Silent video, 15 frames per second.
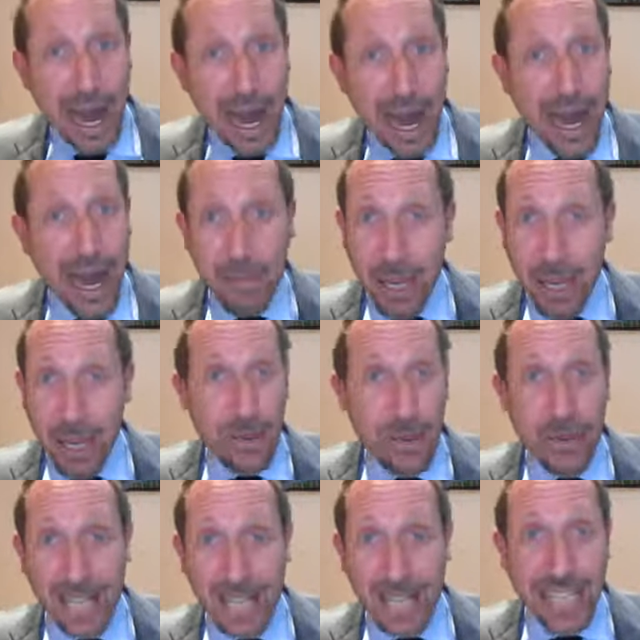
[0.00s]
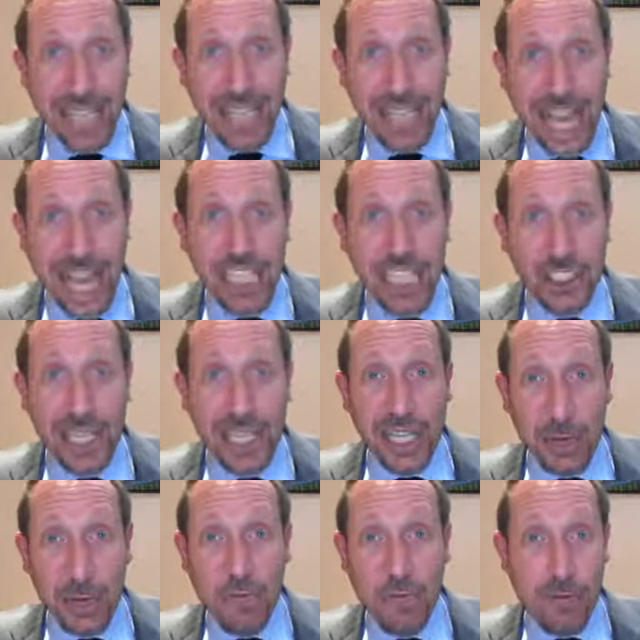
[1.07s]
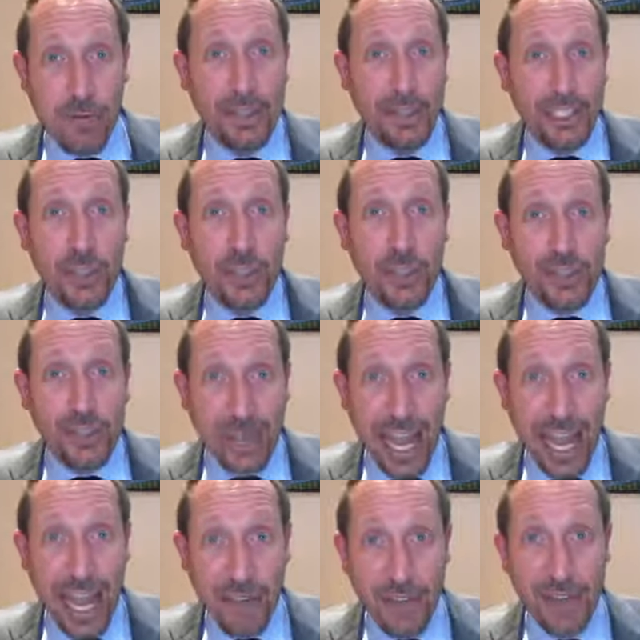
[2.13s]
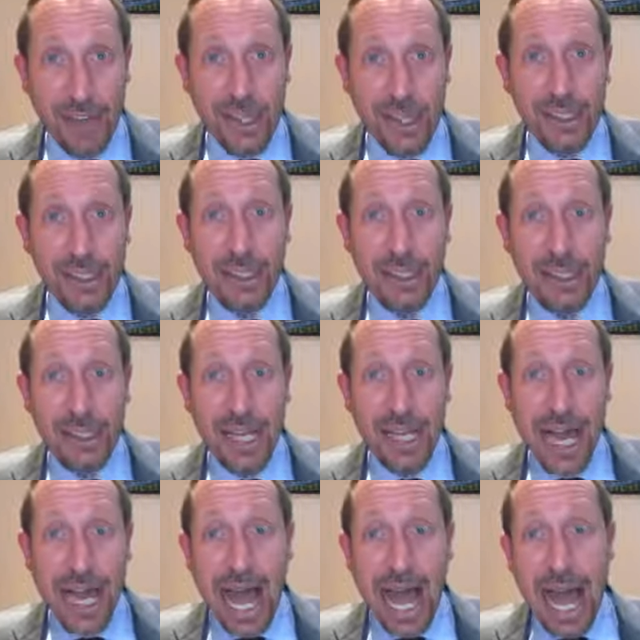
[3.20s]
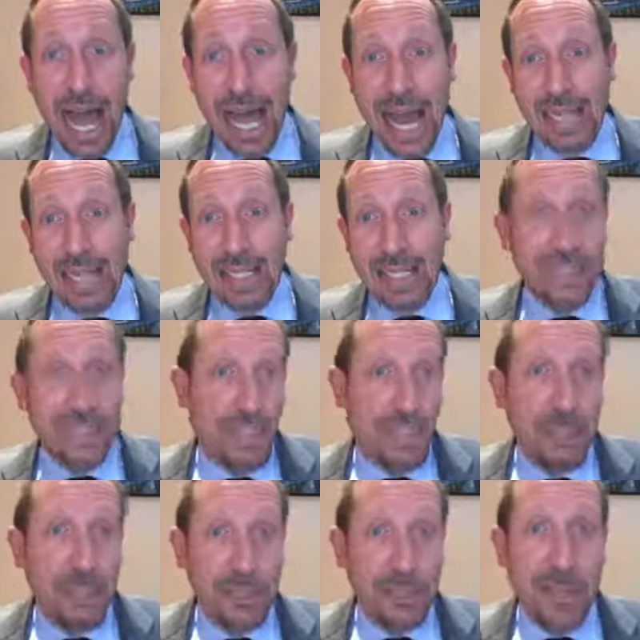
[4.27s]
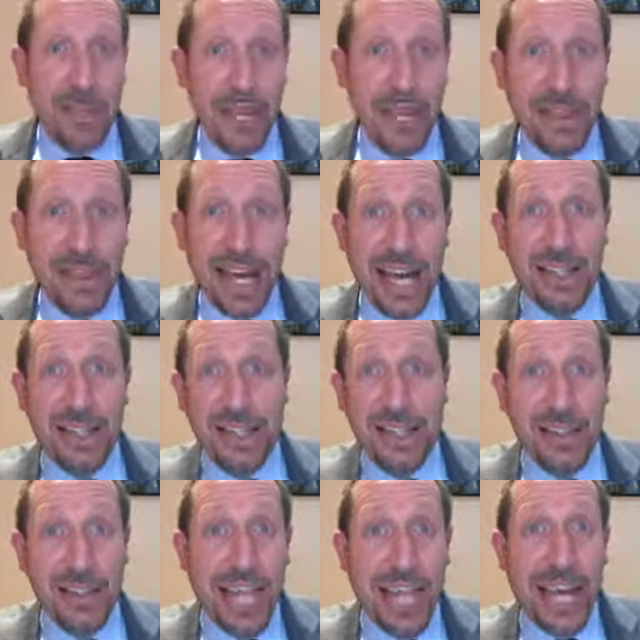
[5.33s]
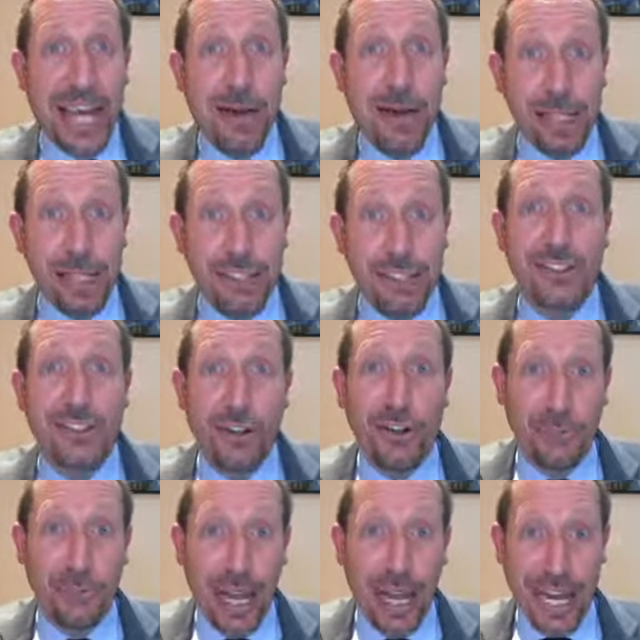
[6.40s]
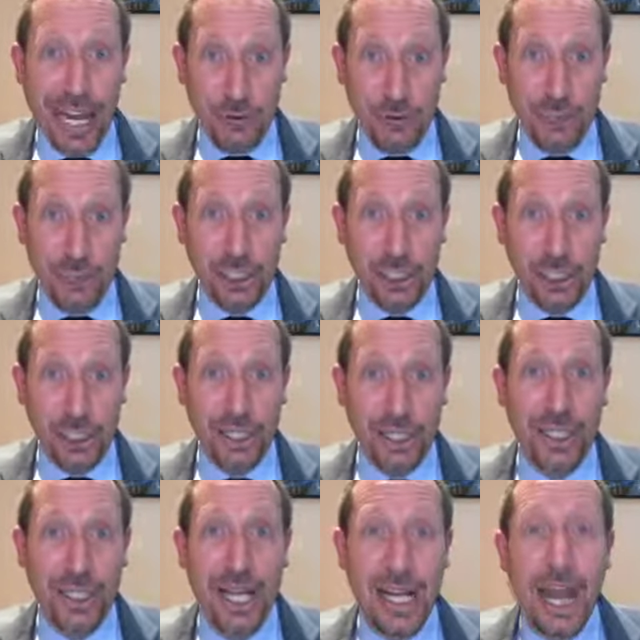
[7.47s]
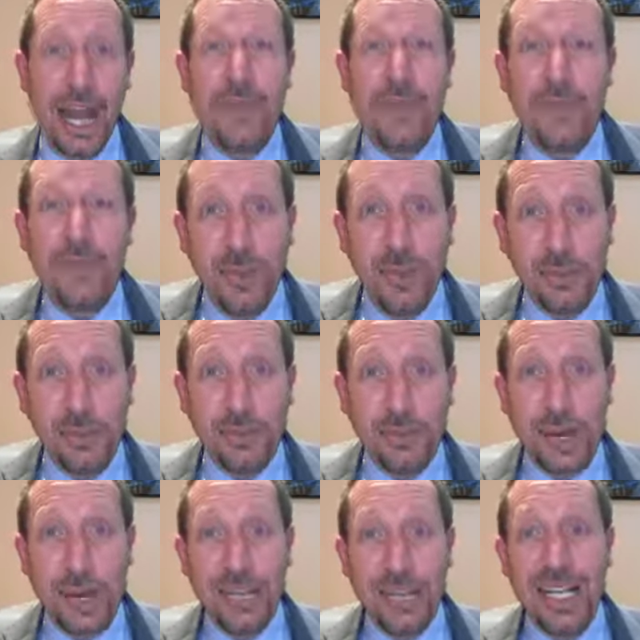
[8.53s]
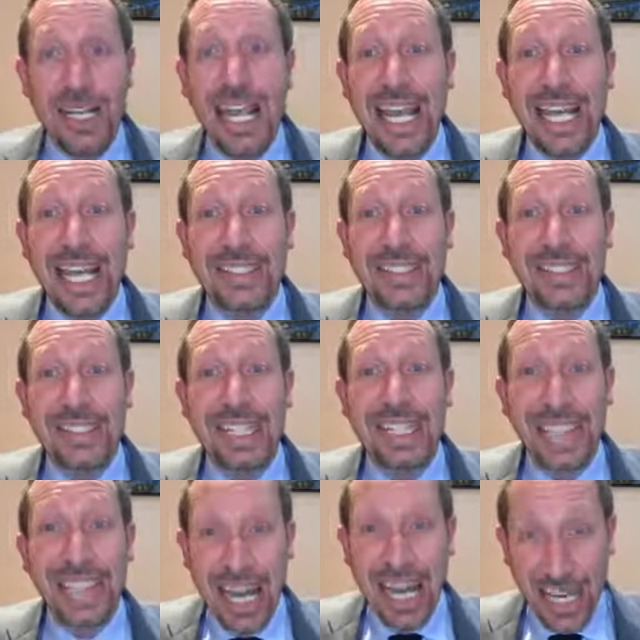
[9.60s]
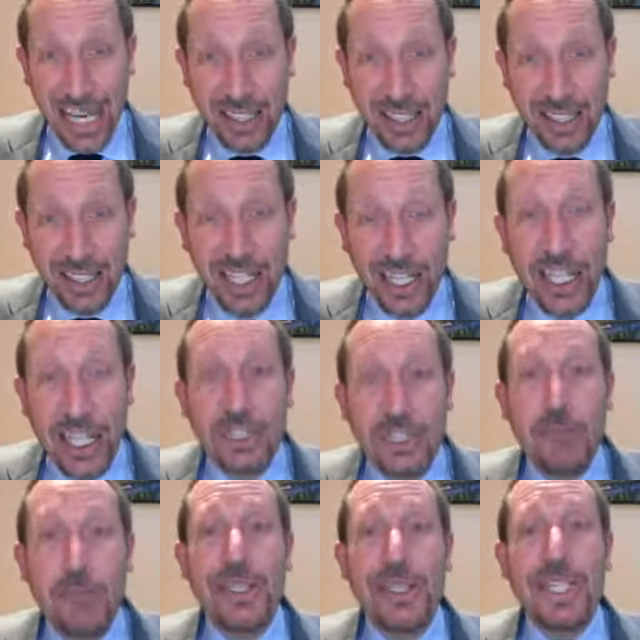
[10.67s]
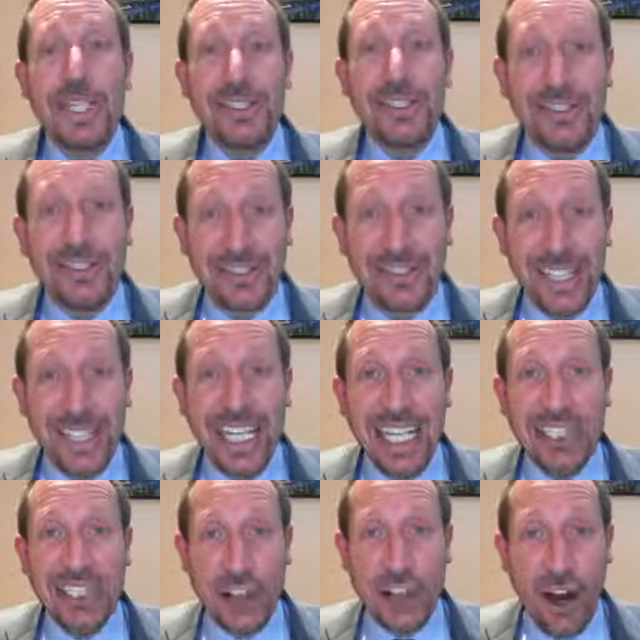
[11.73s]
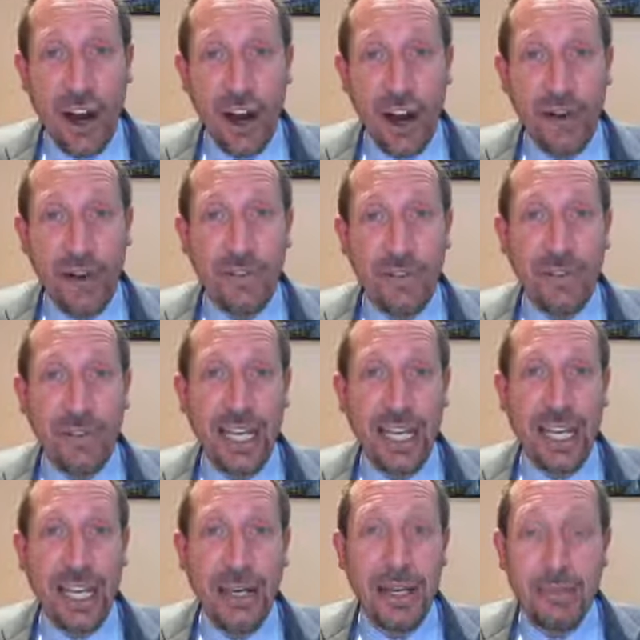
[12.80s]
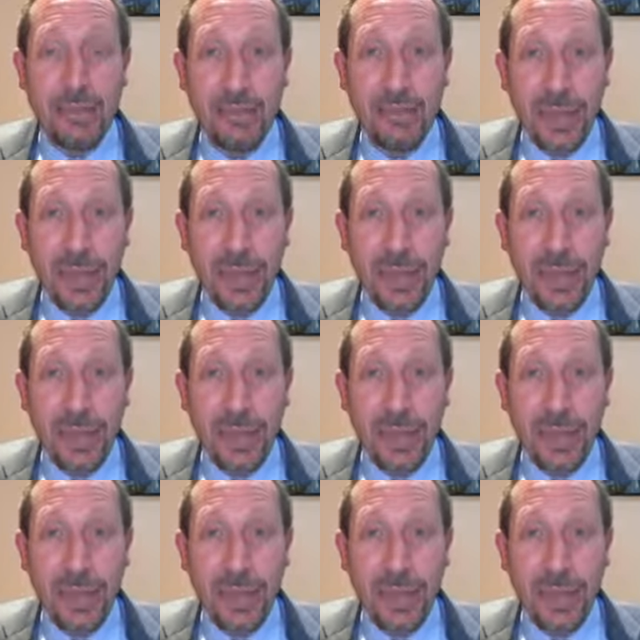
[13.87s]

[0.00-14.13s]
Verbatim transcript: uh, people that engaged in promiscuous behavior, and it seems to be that they are extolled by our tradition. The first one is Yael. During the siege of the